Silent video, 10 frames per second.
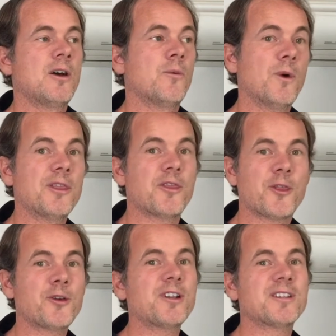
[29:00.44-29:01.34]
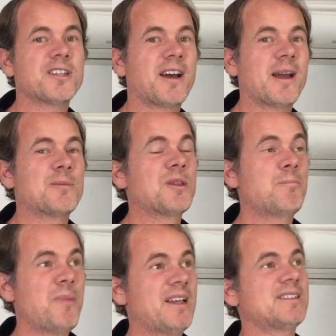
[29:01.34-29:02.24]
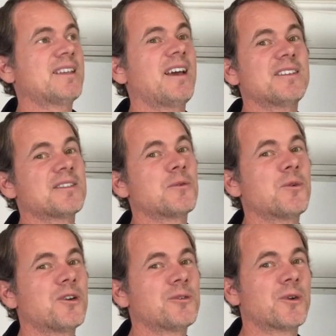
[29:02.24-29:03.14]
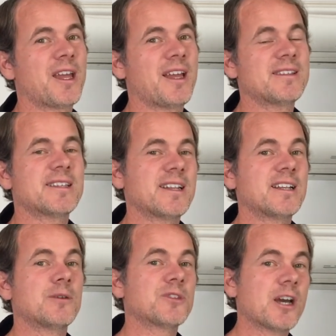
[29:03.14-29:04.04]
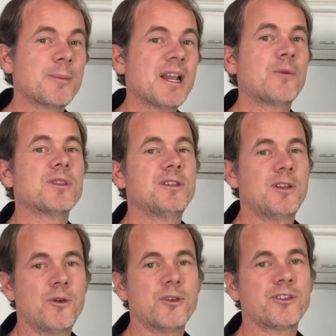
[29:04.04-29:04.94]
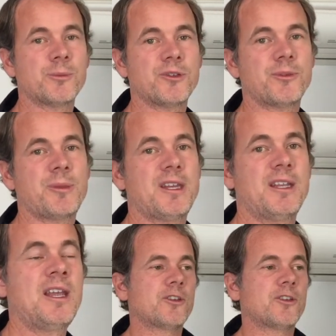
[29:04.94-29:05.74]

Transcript: 1/3 of the time, the best guys in the world were hand setting. It was coming out with noticeable spin.